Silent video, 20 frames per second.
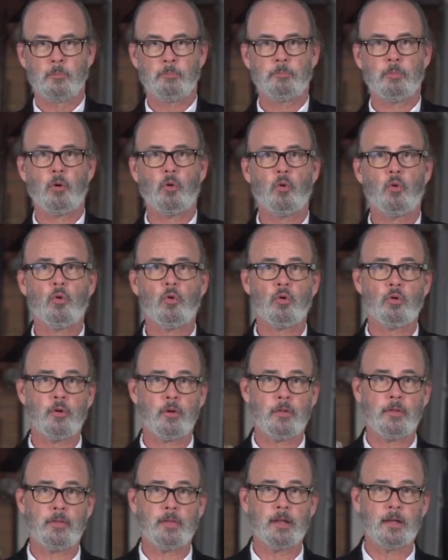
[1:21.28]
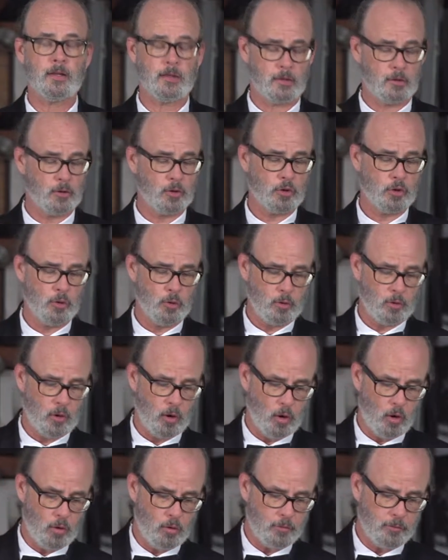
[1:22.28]
pour the liqueur
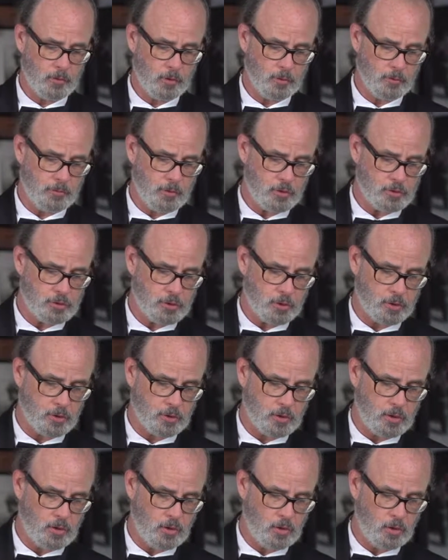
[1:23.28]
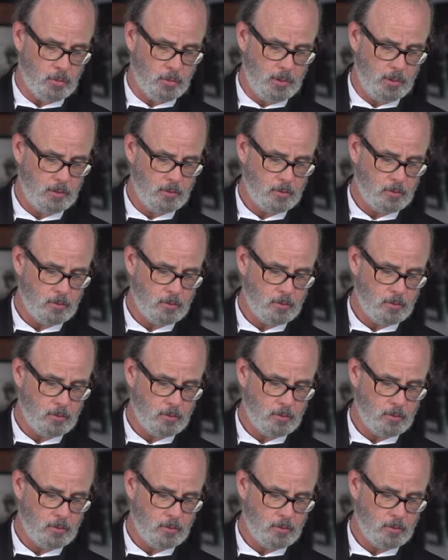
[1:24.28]
over the sugar cube,